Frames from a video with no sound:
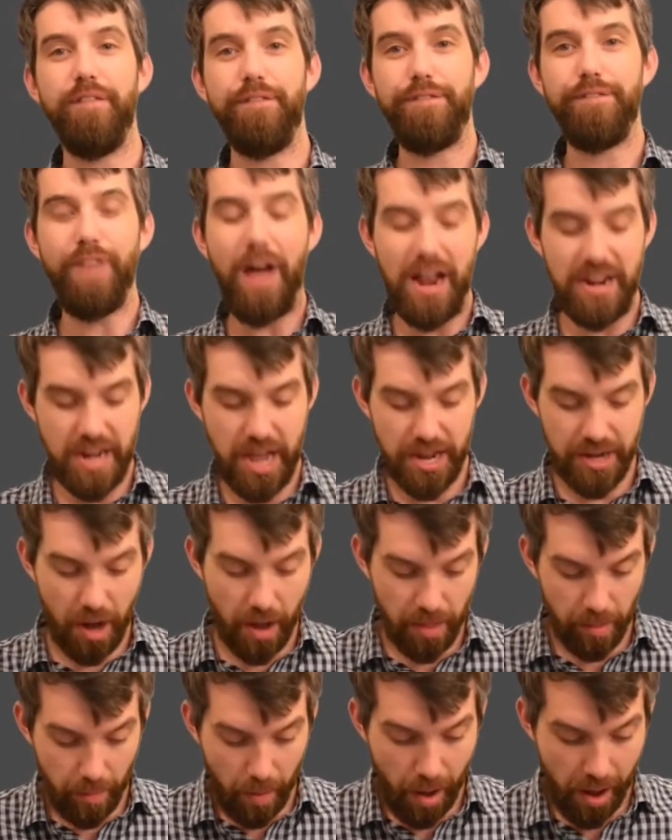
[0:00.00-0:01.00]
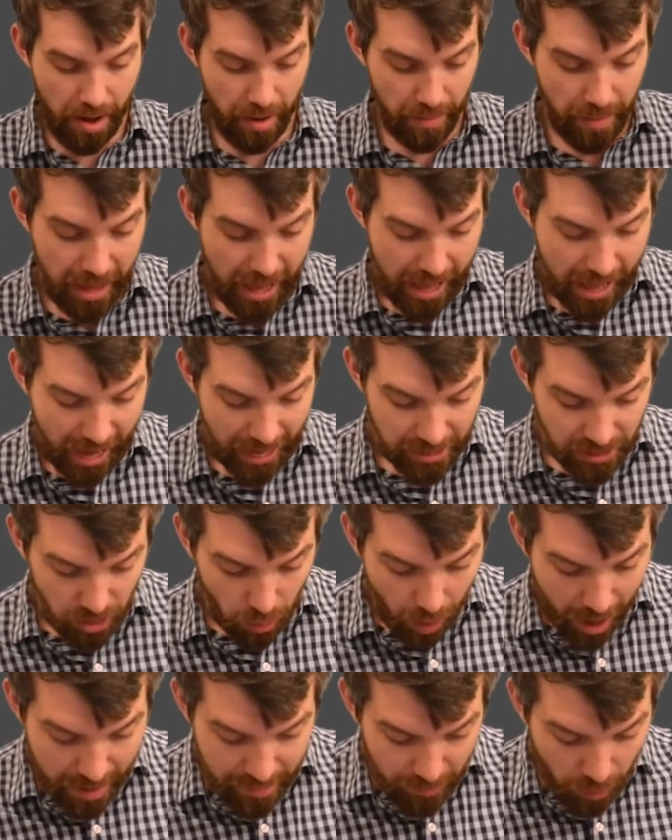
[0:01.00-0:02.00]
finite on the bottom, and
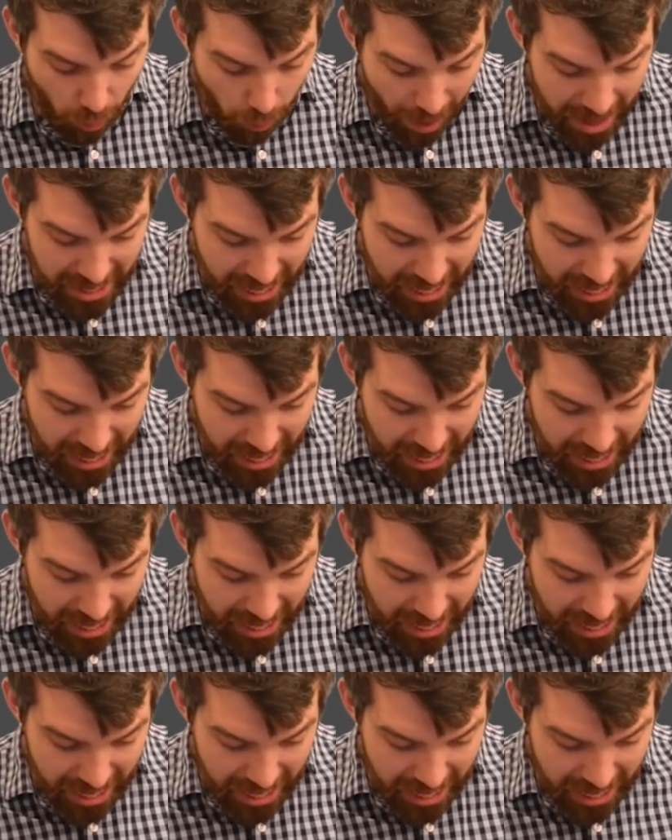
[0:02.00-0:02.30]
so I'm quite